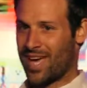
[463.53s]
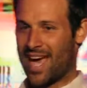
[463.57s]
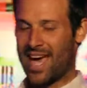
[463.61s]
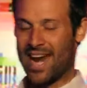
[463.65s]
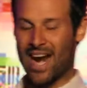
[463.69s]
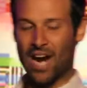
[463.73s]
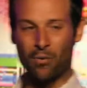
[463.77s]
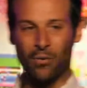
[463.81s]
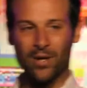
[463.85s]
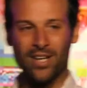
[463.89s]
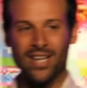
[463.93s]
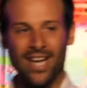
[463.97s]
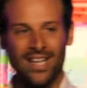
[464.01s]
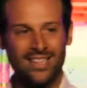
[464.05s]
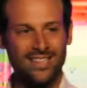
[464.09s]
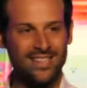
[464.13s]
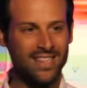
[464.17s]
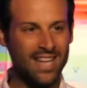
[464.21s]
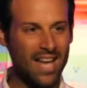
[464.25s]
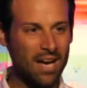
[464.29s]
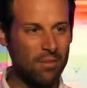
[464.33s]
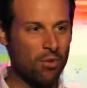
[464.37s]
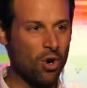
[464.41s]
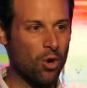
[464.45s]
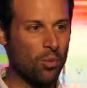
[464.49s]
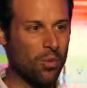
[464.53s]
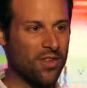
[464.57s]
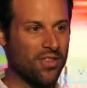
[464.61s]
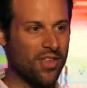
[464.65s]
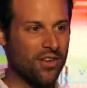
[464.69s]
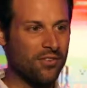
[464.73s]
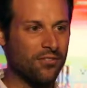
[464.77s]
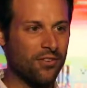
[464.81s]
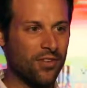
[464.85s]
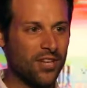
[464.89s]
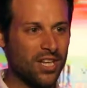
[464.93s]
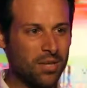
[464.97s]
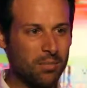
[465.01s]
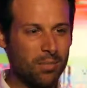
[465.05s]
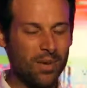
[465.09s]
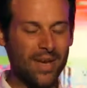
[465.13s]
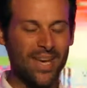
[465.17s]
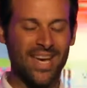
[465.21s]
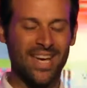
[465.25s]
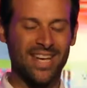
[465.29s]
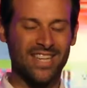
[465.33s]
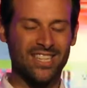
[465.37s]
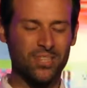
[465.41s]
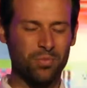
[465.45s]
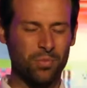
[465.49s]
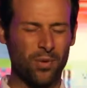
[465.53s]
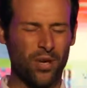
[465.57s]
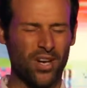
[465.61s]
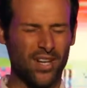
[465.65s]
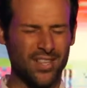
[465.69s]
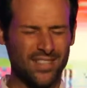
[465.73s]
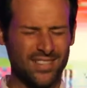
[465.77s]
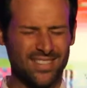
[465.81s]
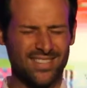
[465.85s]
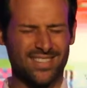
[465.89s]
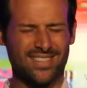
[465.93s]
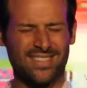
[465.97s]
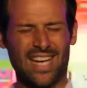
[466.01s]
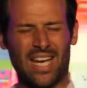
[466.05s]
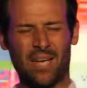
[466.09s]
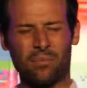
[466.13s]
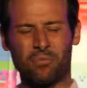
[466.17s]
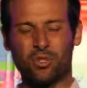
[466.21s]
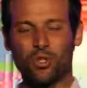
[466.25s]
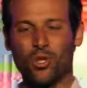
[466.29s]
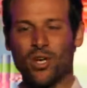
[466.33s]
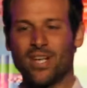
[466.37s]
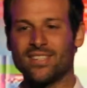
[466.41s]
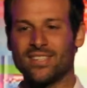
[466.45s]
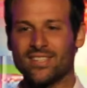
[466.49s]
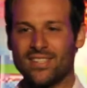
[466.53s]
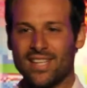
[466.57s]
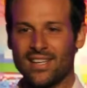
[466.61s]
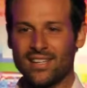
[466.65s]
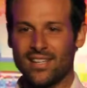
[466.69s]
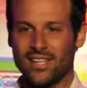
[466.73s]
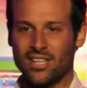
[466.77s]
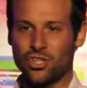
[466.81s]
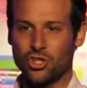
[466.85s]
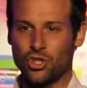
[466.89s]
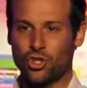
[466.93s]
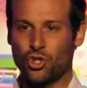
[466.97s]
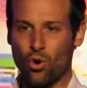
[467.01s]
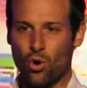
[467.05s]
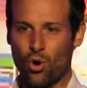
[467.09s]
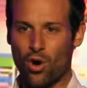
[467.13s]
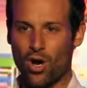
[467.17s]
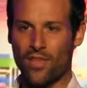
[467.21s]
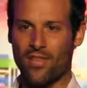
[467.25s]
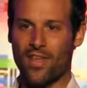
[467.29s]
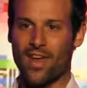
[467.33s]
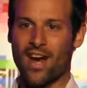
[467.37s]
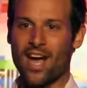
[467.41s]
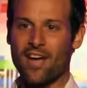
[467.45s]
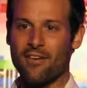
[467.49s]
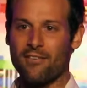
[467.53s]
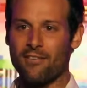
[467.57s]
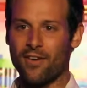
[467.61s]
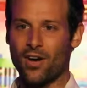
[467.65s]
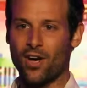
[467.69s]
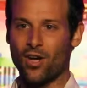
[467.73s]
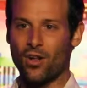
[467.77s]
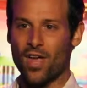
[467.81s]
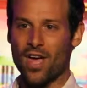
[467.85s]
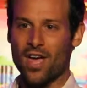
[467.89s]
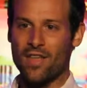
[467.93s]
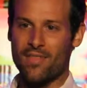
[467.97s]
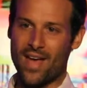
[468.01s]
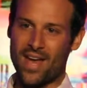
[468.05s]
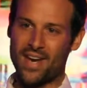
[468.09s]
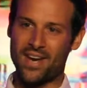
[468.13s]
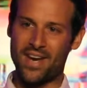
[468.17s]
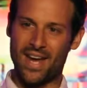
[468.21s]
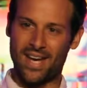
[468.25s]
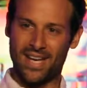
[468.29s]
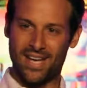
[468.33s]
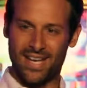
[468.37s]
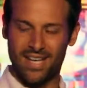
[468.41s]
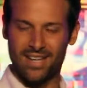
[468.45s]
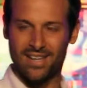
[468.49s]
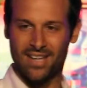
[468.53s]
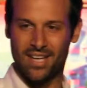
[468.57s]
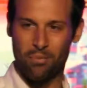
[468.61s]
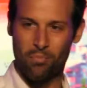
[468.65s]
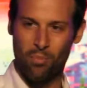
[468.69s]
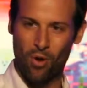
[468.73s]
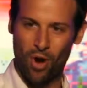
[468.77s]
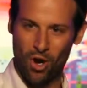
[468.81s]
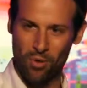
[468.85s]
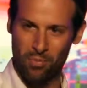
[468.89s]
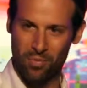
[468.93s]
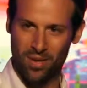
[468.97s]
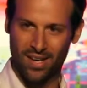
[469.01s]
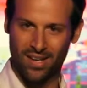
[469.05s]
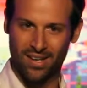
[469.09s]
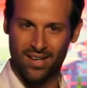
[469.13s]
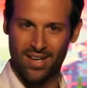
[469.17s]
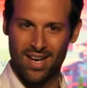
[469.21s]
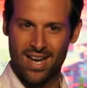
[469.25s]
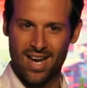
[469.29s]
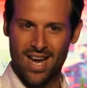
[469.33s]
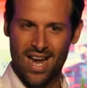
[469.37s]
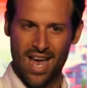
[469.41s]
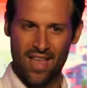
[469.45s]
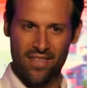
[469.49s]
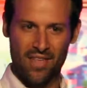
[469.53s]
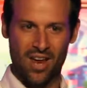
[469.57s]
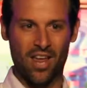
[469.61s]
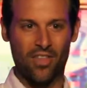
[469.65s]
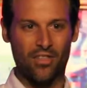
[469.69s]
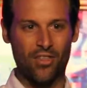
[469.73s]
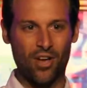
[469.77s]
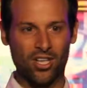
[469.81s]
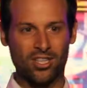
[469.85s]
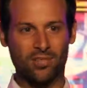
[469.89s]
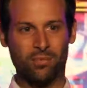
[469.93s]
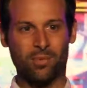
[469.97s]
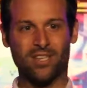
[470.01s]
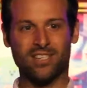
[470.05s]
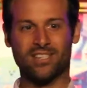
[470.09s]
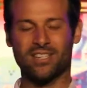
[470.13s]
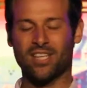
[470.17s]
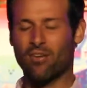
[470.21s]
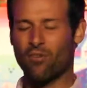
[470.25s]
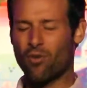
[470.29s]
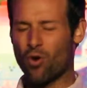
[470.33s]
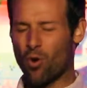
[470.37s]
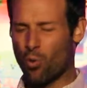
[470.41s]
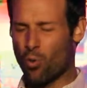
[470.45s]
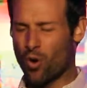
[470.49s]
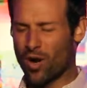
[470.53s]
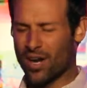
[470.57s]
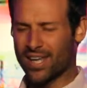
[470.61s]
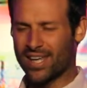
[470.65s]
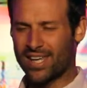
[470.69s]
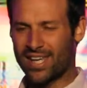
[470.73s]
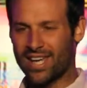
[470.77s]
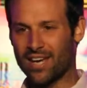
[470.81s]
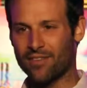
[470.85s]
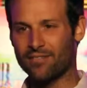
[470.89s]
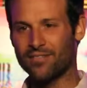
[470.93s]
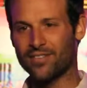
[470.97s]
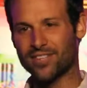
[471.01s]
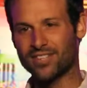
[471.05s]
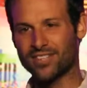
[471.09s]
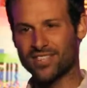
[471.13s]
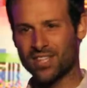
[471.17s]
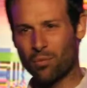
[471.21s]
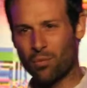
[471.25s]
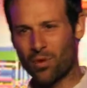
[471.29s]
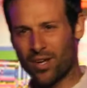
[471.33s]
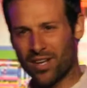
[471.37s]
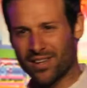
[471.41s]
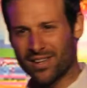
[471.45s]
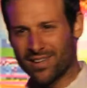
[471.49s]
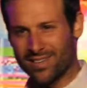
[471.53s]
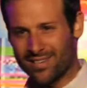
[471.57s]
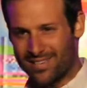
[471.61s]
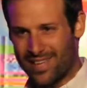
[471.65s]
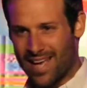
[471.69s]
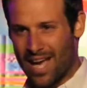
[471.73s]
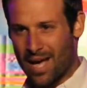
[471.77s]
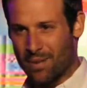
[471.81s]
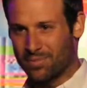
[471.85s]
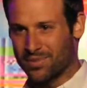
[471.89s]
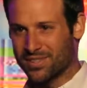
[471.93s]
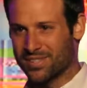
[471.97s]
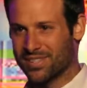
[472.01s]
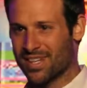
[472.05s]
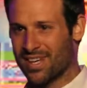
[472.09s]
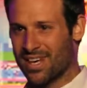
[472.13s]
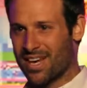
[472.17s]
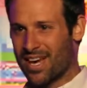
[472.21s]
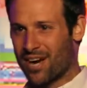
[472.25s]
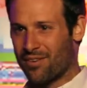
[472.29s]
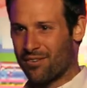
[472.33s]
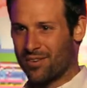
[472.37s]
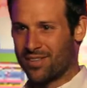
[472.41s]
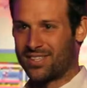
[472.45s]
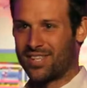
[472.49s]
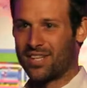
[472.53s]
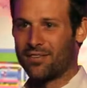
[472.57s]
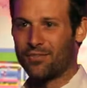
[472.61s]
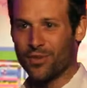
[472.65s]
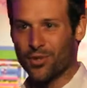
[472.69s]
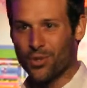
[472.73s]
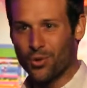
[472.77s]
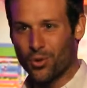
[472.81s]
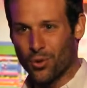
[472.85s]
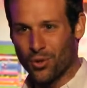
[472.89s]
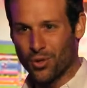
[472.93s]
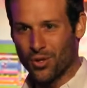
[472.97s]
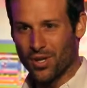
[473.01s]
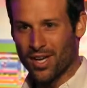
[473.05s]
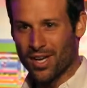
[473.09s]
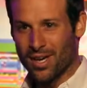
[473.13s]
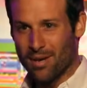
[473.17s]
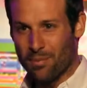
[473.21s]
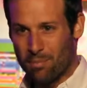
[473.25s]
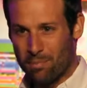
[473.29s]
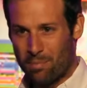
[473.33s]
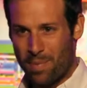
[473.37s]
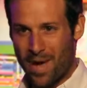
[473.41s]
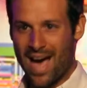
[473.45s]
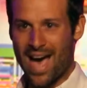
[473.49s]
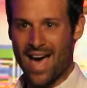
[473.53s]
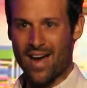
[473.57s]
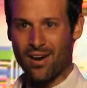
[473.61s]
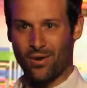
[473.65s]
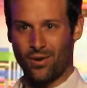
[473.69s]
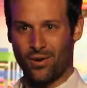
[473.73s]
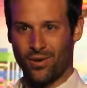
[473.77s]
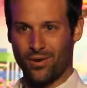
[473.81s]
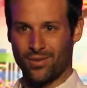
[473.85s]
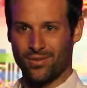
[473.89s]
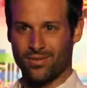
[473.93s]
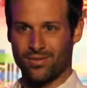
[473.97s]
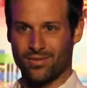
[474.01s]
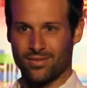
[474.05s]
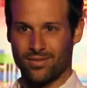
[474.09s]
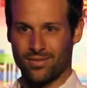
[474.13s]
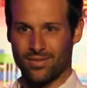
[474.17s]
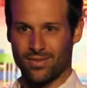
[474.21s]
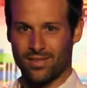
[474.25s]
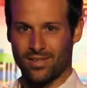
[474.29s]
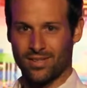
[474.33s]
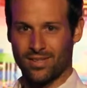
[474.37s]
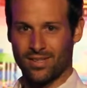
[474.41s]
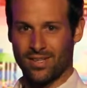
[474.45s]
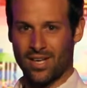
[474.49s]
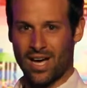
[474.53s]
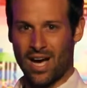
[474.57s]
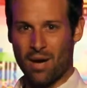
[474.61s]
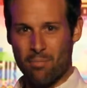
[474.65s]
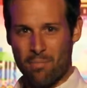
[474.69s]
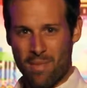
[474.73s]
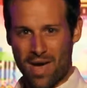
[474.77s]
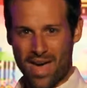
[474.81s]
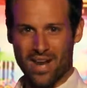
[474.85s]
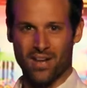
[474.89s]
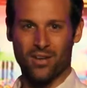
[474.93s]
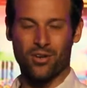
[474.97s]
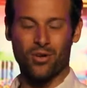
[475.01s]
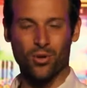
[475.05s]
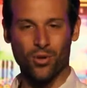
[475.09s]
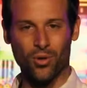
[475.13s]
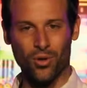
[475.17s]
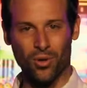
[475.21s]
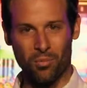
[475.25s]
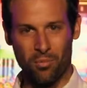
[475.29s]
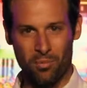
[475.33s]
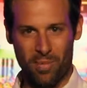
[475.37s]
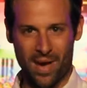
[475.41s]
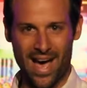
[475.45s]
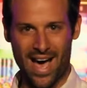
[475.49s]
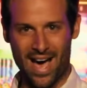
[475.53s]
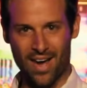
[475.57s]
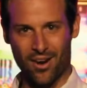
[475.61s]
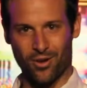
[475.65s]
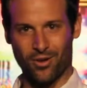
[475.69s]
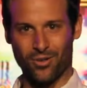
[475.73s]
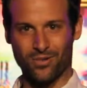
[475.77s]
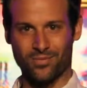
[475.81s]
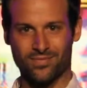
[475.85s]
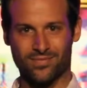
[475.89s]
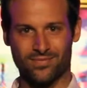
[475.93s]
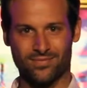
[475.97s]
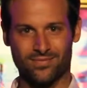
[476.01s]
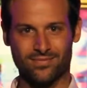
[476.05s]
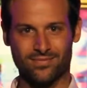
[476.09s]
And I realized in that moment that Felipe had experienced the same transcendent joy that I felt that night in the apartment. And then I thought to myself, what a gift to someone in the depths of a difficult battle, a medical battle.